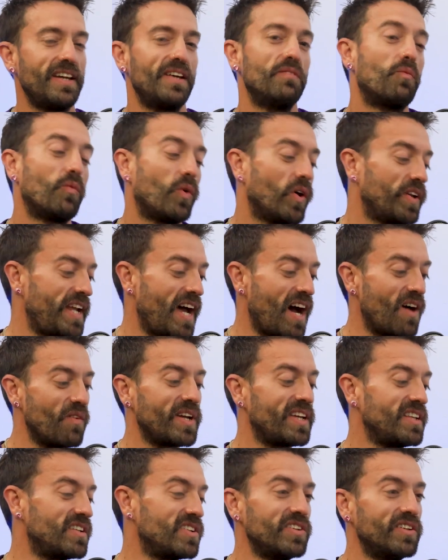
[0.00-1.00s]
well, now
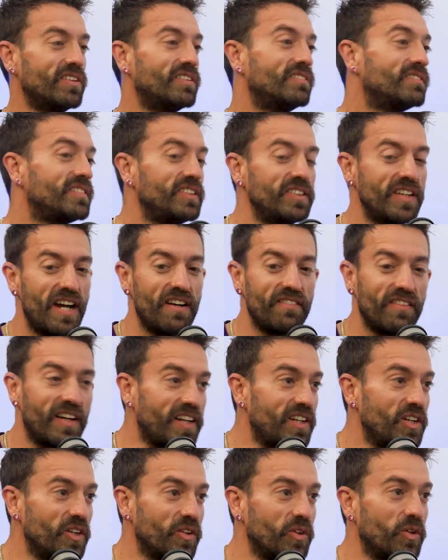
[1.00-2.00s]
we do. You have
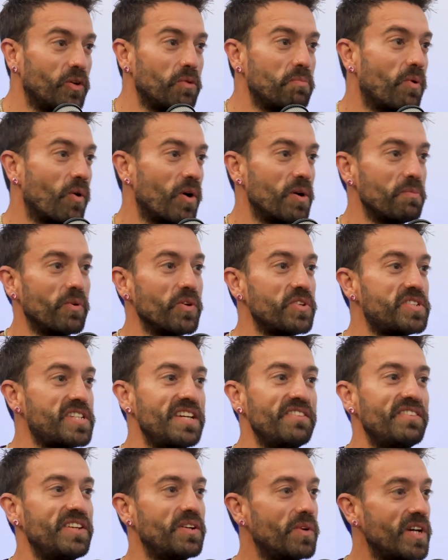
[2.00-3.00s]
like your little portable
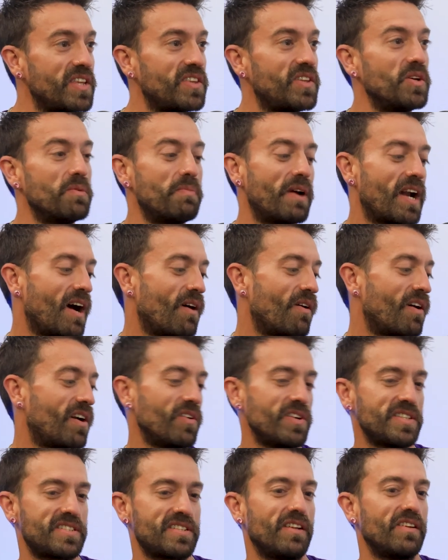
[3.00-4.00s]
TV with you, but I would
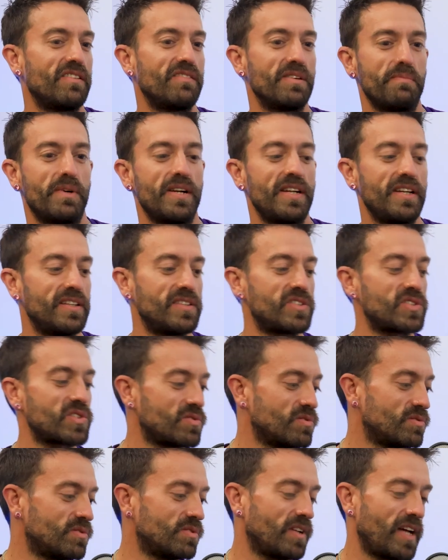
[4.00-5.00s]
always tell everybody in
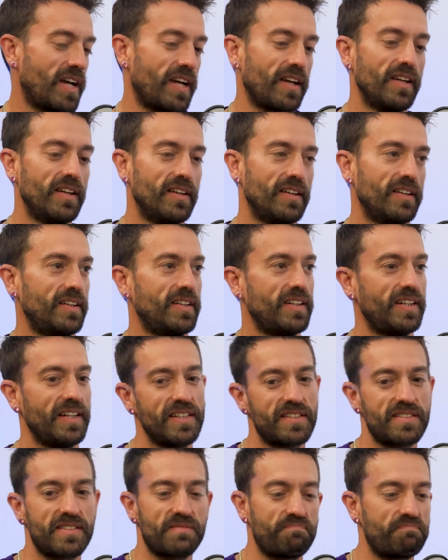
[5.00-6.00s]
school, like,
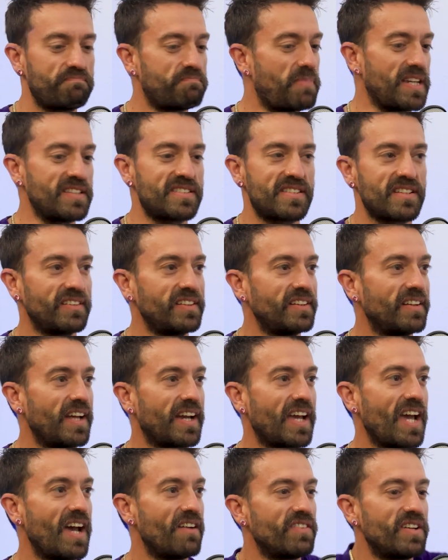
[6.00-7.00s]
it's basically
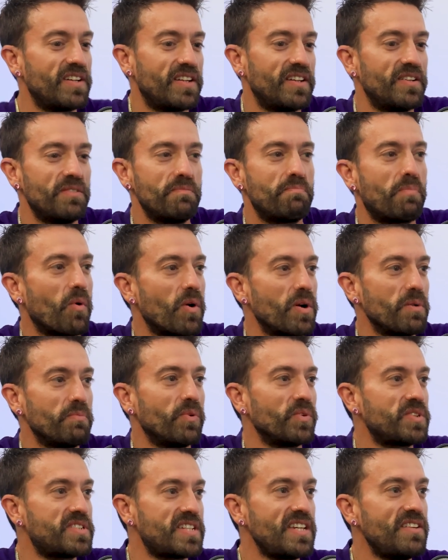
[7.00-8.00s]
like having a
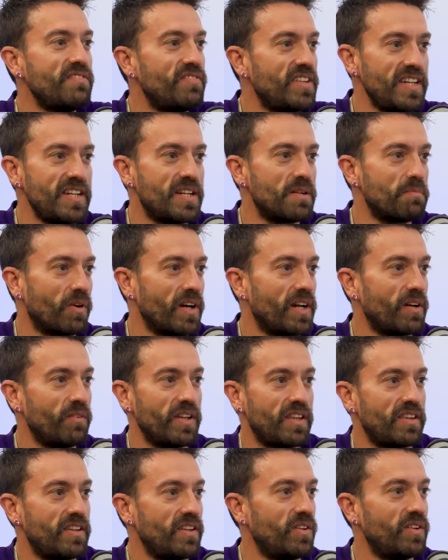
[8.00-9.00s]
portable TV to bring
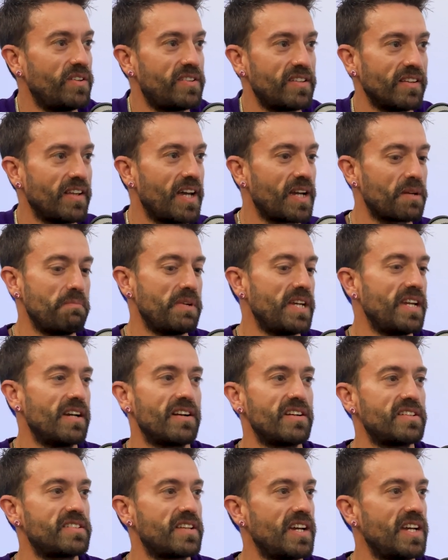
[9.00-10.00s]
with you to like be
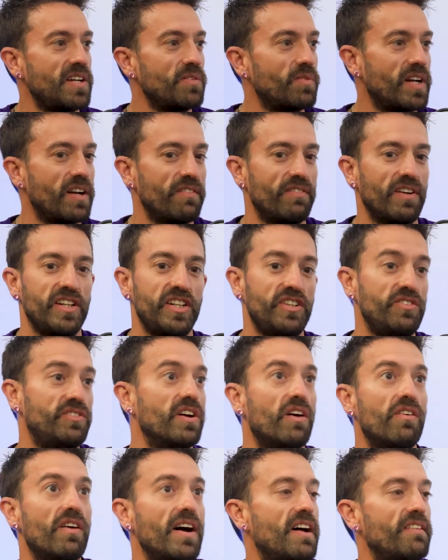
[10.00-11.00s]
entertained whenever you
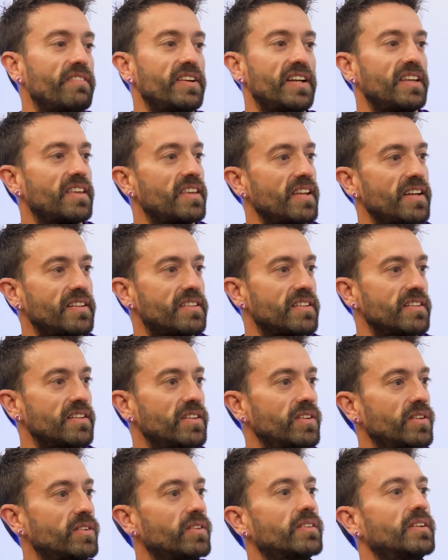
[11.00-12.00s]
don't have anything to
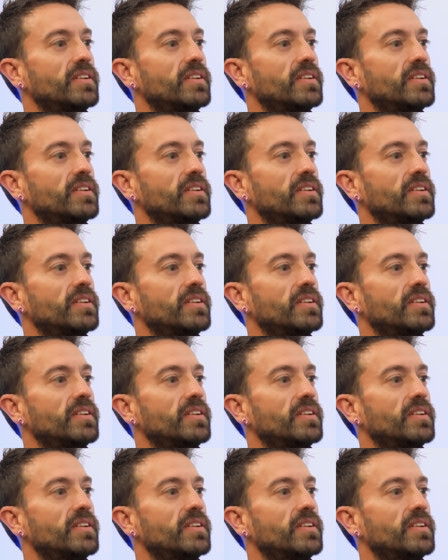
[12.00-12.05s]
do.